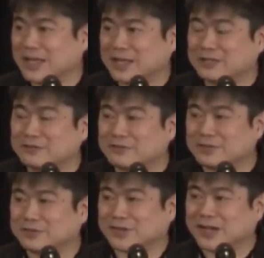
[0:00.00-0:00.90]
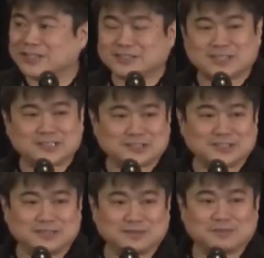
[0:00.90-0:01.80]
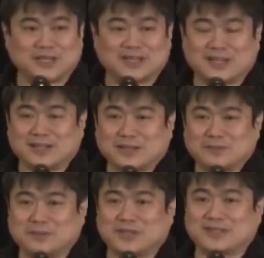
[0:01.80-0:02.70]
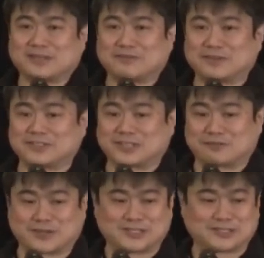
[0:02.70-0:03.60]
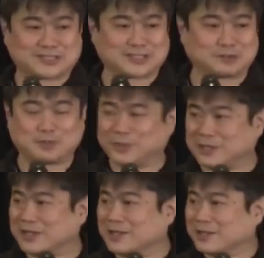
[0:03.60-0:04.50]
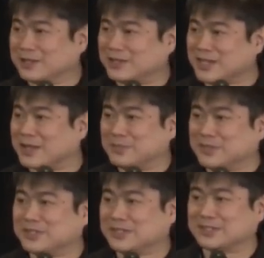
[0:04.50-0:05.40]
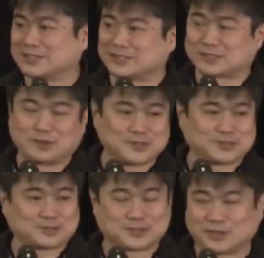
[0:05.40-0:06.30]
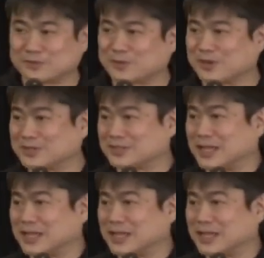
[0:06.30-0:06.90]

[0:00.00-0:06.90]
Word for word: you've unintentionally even, and a lot of people I think are very self-righteous. They say, well, but the thing I'm building is this open source software.